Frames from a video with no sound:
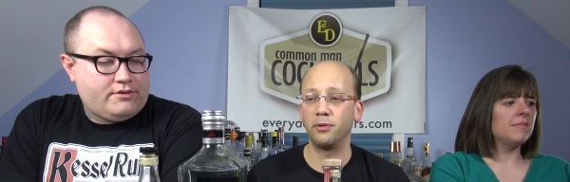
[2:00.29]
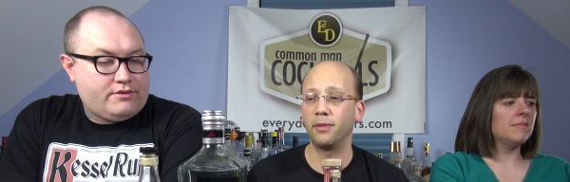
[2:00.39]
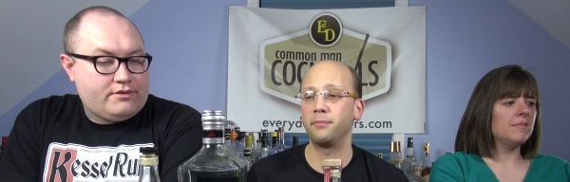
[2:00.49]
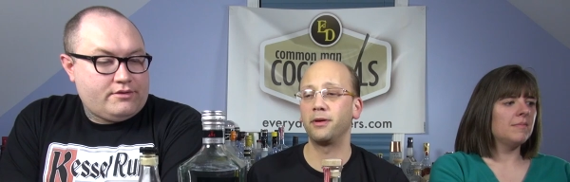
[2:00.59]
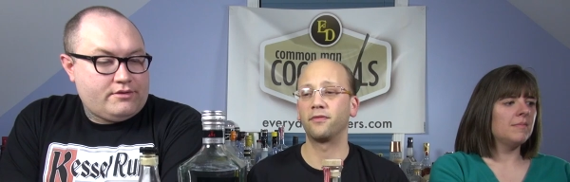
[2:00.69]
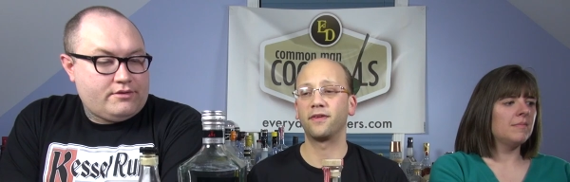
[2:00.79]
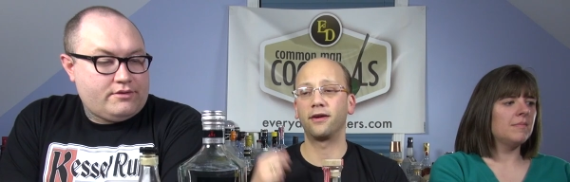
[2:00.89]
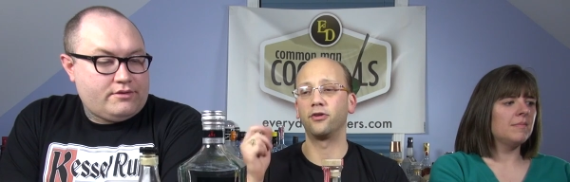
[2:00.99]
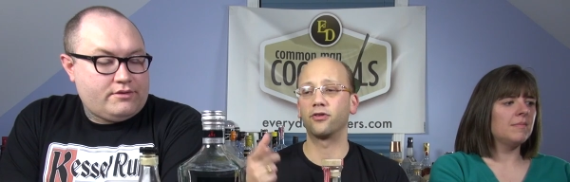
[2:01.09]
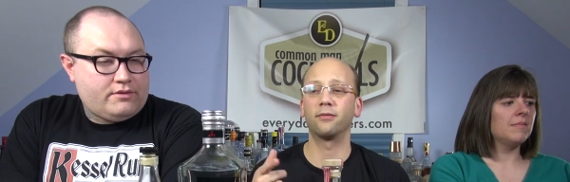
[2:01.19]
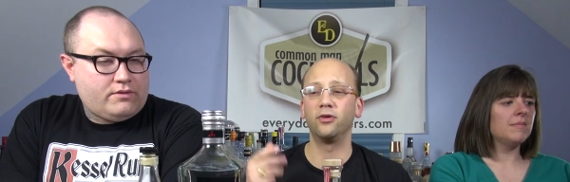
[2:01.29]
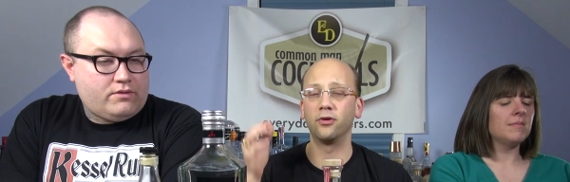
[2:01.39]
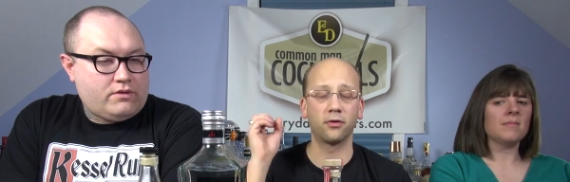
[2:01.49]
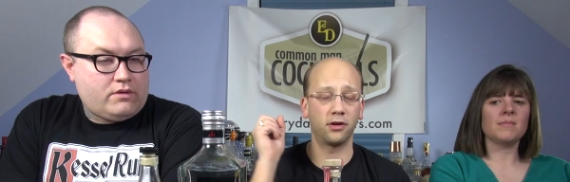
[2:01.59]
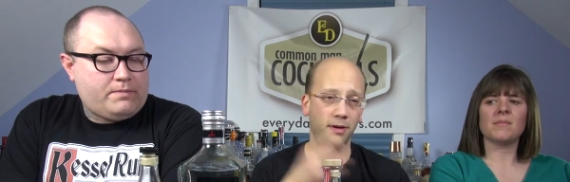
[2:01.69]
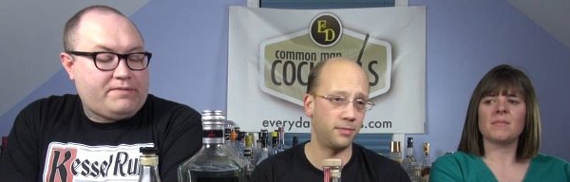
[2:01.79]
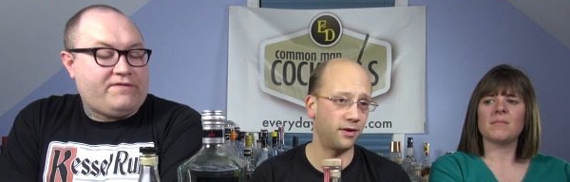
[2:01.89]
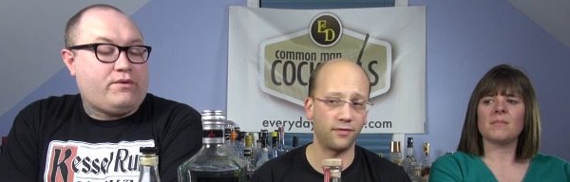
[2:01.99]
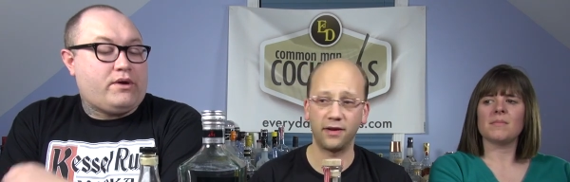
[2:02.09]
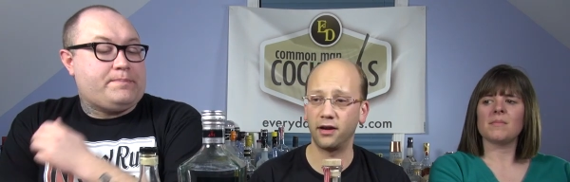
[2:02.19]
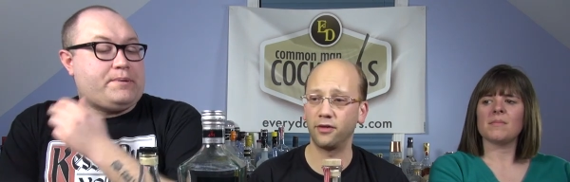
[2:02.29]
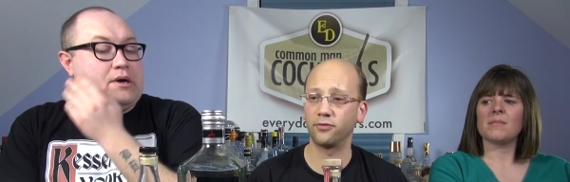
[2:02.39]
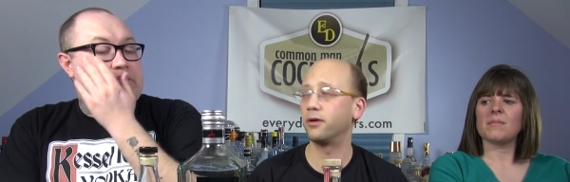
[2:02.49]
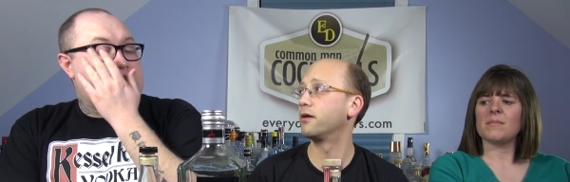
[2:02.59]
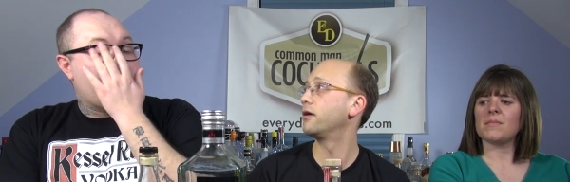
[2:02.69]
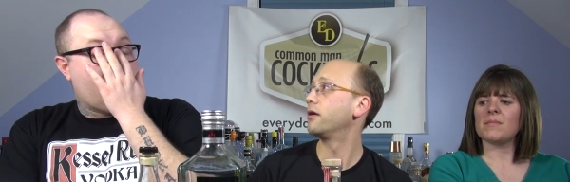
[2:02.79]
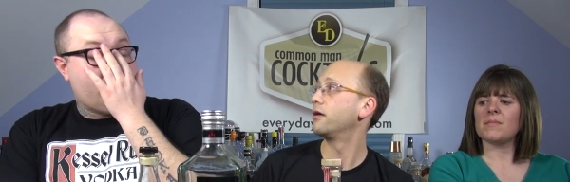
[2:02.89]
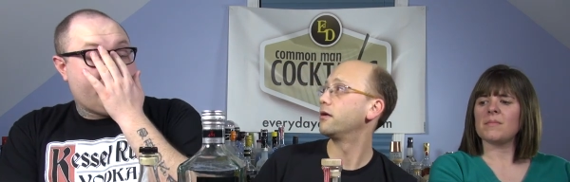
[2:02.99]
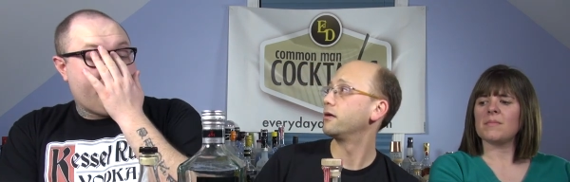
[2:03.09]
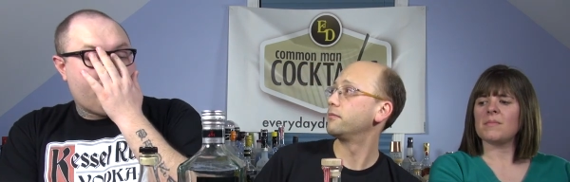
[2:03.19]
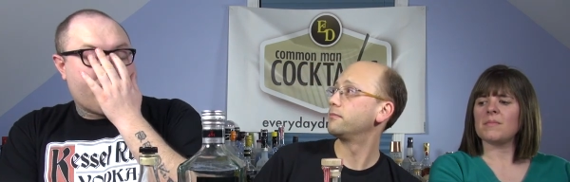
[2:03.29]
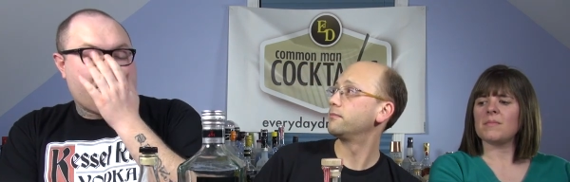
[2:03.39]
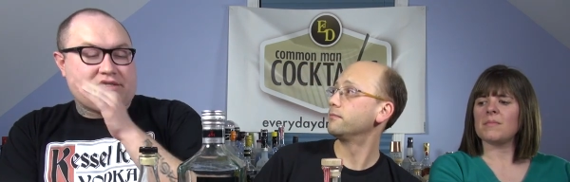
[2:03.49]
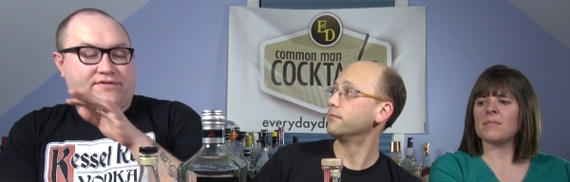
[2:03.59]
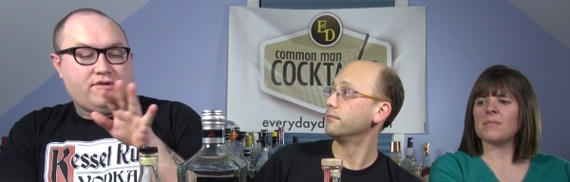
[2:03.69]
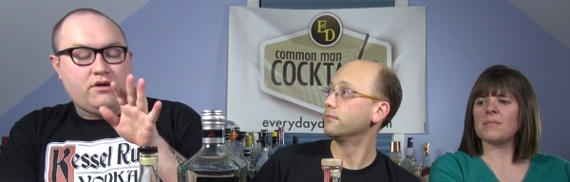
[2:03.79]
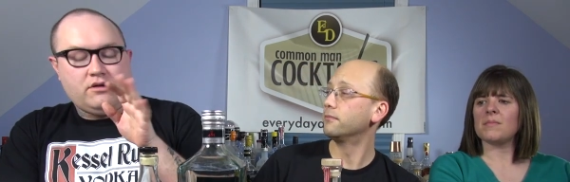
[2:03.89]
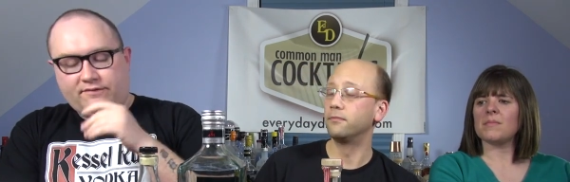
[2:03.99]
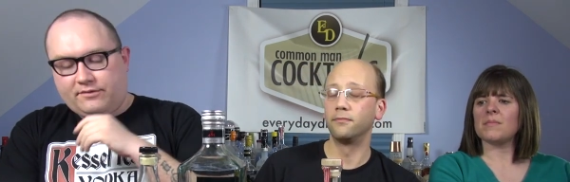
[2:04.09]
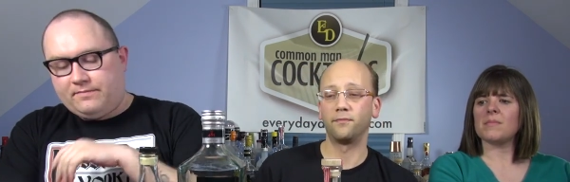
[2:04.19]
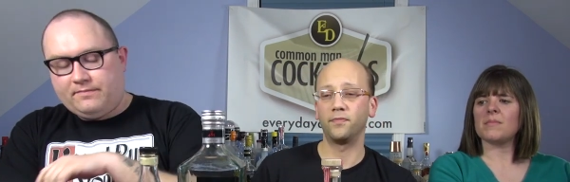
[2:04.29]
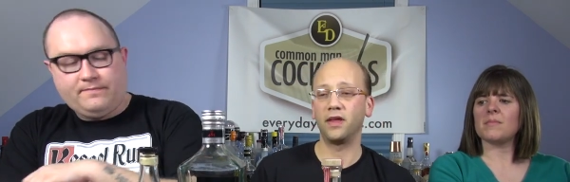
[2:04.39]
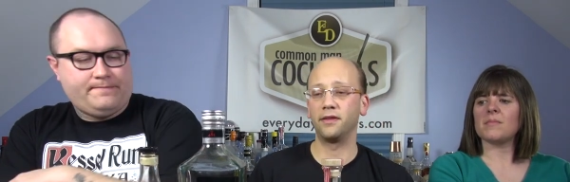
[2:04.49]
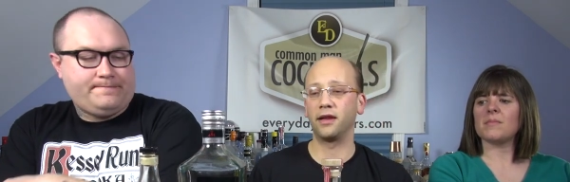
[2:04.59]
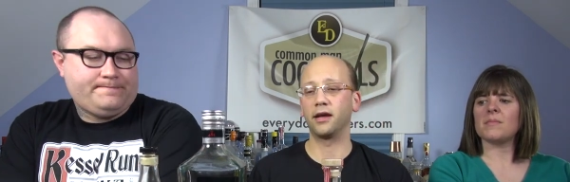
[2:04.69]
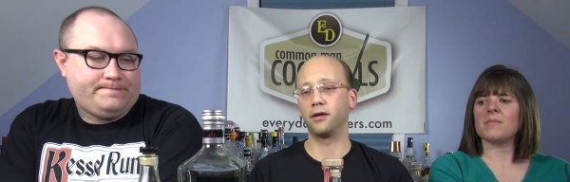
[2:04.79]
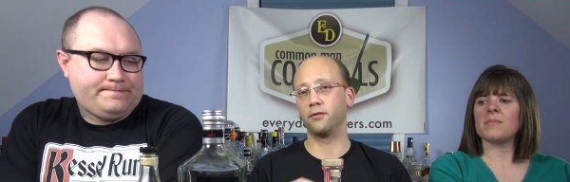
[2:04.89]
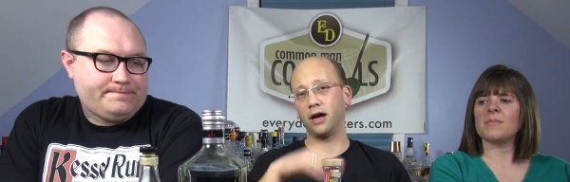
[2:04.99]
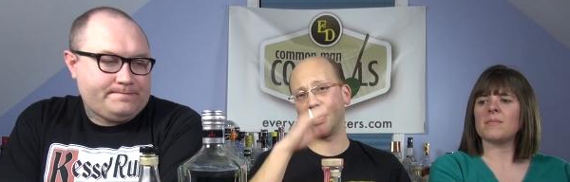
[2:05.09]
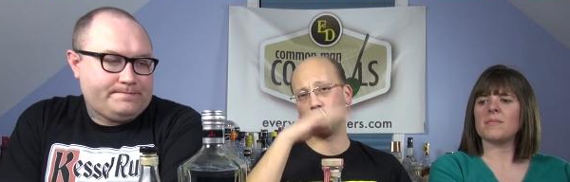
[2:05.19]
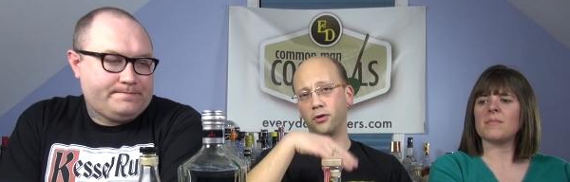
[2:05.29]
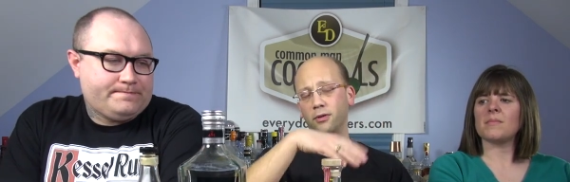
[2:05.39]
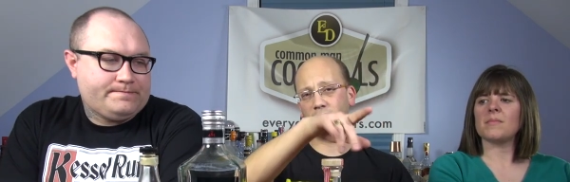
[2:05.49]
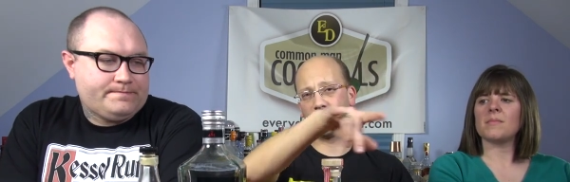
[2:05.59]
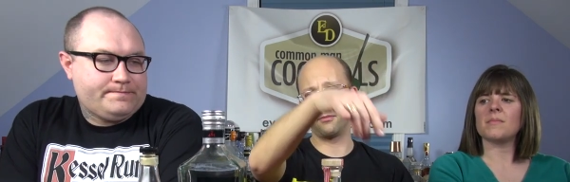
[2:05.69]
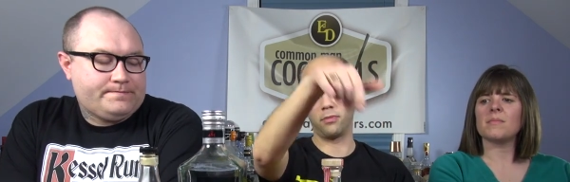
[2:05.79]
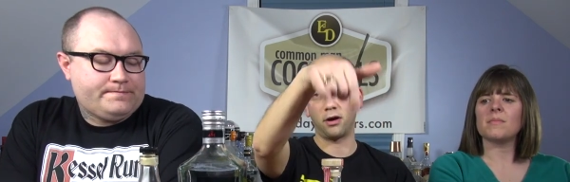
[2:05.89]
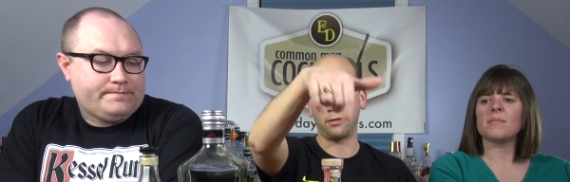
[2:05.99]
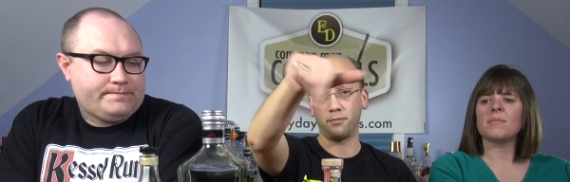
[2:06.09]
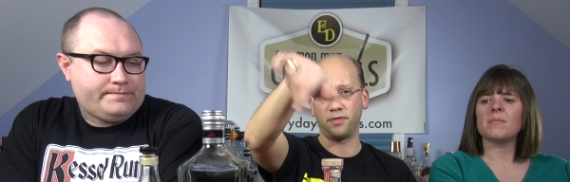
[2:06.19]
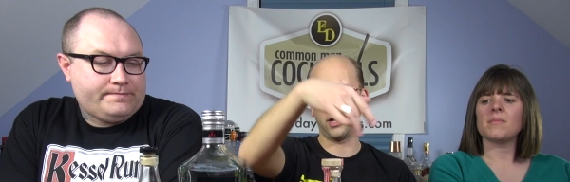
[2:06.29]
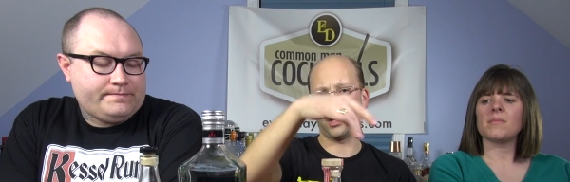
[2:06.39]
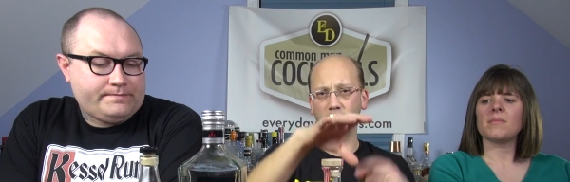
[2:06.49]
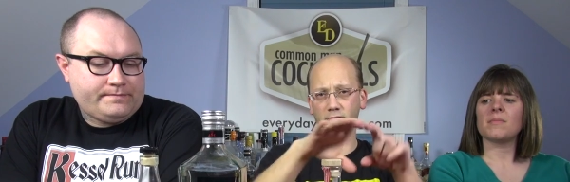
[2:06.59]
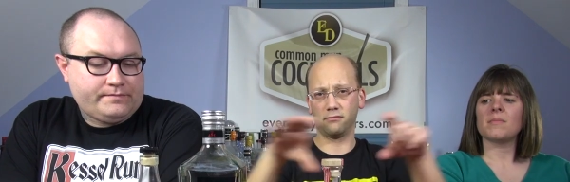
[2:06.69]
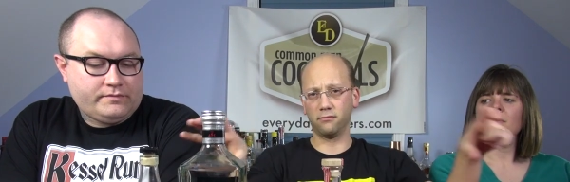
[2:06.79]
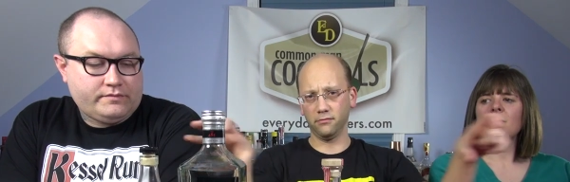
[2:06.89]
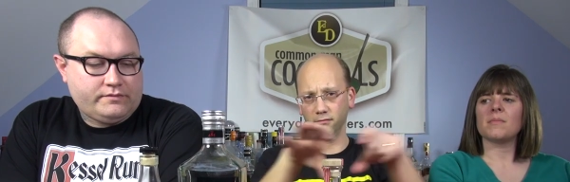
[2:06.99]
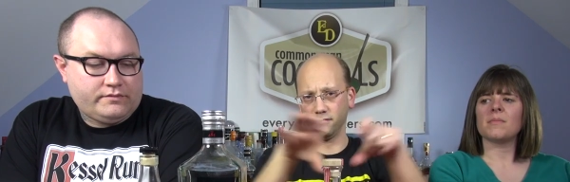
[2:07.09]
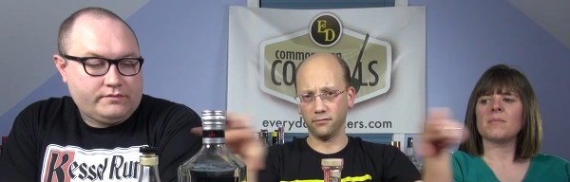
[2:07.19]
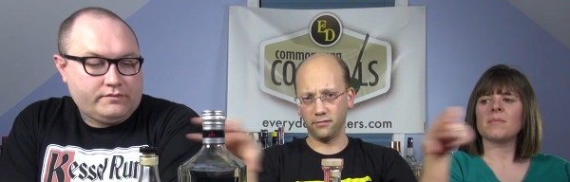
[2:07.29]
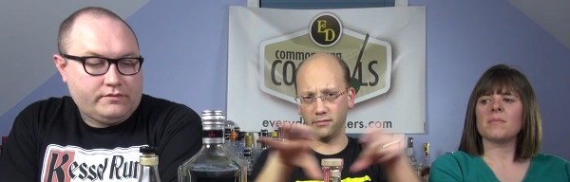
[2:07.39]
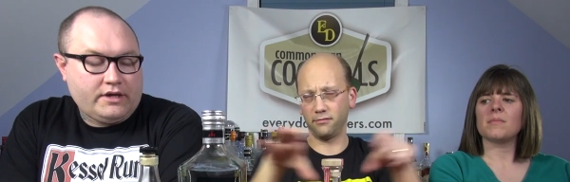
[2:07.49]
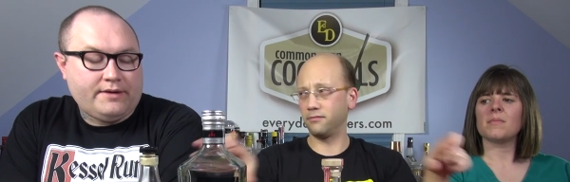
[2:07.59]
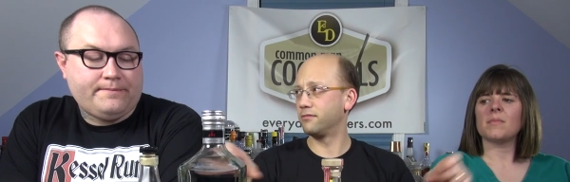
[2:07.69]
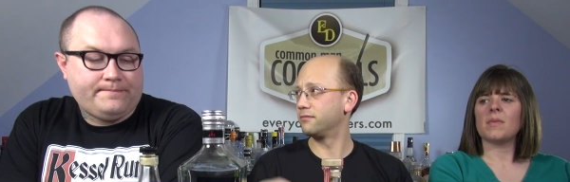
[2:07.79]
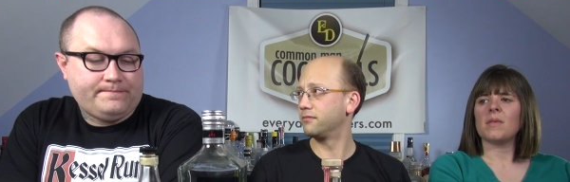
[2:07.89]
Speaker 1: you may be able to find it and Drink Up New York. You may before be
Speaker 2: post, I'll give you the pricing for all of them.
Speaker 1: Yeah, and then I can I can put them in their bottom thing. Yeah.